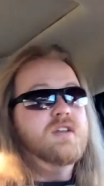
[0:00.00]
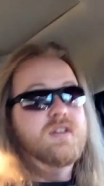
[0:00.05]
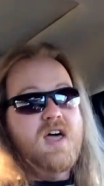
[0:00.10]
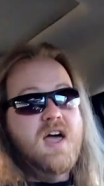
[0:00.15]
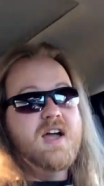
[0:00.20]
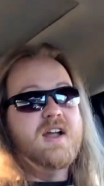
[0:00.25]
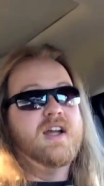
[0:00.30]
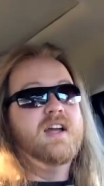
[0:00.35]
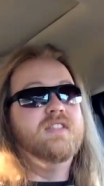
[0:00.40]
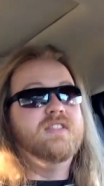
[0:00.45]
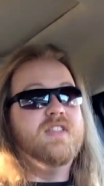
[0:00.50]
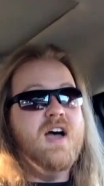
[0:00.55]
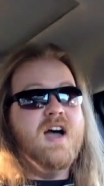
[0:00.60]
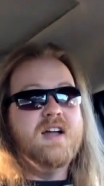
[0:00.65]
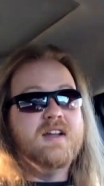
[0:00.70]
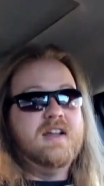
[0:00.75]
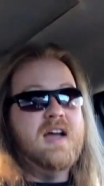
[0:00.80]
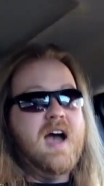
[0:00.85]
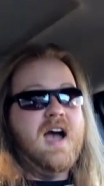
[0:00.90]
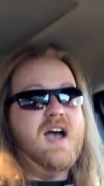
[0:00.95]
dang it,
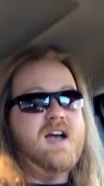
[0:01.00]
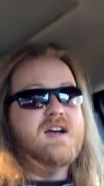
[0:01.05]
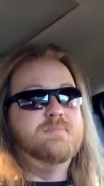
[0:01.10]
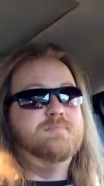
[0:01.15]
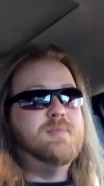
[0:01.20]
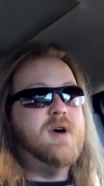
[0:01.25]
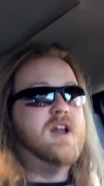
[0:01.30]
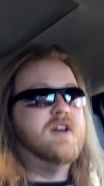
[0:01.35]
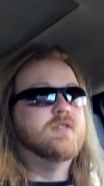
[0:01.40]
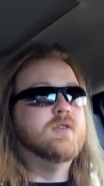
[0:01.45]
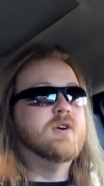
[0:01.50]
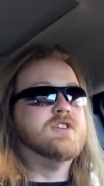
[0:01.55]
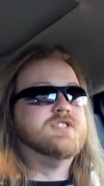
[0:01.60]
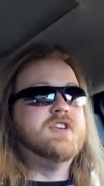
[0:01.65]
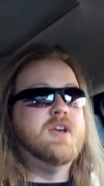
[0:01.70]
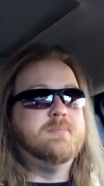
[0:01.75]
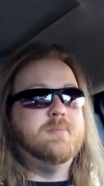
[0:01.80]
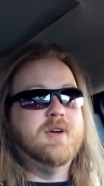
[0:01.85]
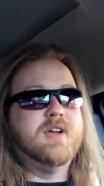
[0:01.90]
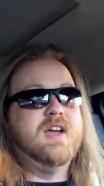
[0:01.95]
that guy better
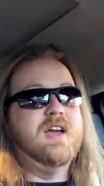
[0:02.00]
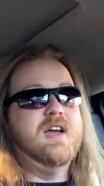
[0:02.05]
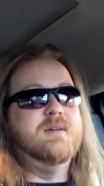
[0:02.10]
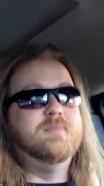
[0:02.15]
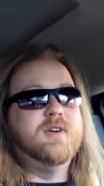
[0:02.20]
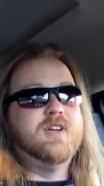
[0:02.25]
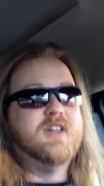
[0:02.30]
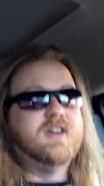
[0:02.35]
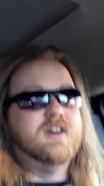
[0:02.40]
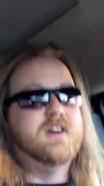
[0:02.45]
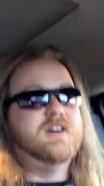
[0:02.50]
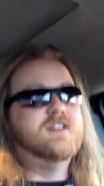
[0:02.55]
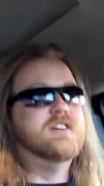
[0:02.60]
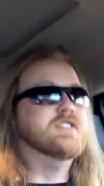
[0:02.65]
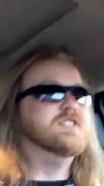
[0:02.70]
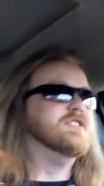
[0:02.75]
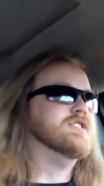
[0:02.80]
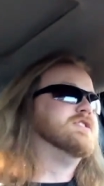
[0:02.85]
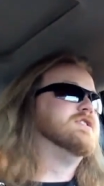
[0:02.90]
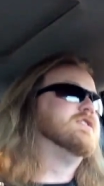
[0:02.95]
reciprocate
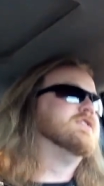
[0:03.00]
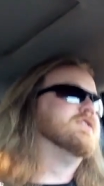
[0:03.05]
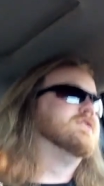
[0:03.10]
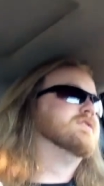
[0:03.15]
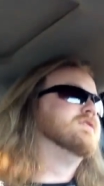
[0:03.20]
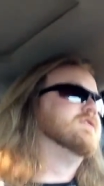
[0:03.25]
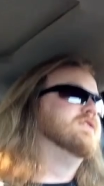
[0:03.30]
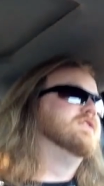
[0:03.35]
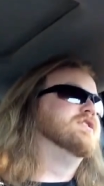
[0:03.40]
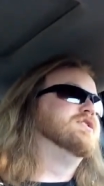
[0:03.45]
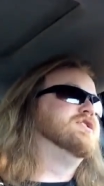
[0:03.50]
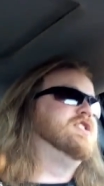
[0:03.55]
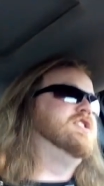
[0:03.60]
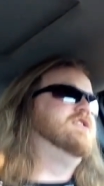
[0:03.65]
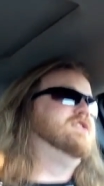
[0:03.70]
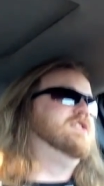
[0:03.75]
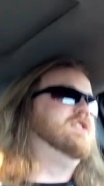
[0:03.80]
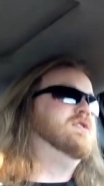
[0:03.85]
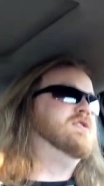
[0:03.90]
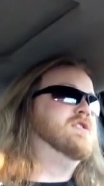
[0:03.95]
because
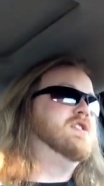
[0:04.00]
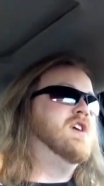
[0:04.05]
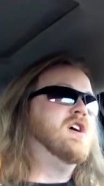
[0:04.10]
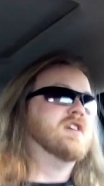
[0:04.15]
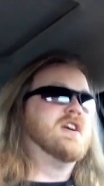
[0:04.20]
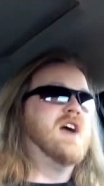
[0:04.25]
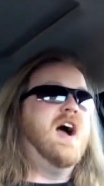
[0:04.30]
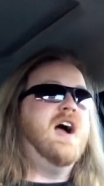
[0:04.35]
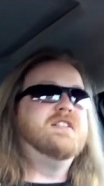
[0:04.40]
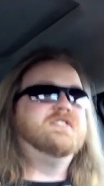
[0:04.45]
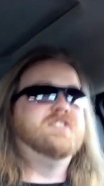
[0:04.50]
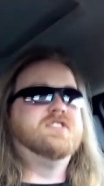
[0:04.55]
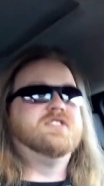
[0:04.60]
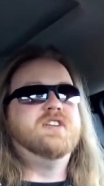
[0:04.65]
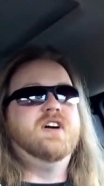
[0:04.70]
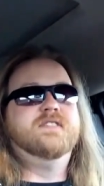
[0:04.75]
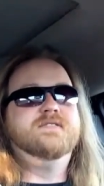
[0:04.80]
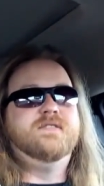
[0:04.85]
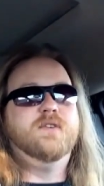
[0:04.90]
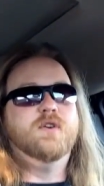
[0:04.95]
she's doing all kinds of
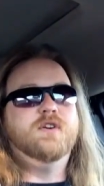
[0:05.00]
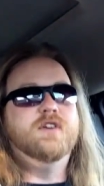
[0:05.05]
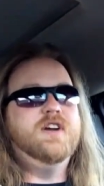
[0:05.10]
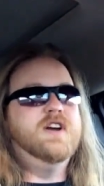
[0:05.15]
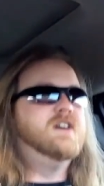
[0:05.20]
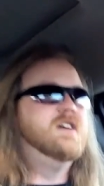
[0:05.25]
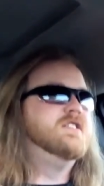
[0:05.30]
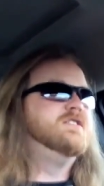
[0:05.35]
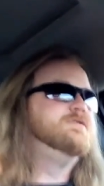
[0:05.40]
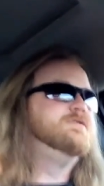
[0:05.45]
stuff for you.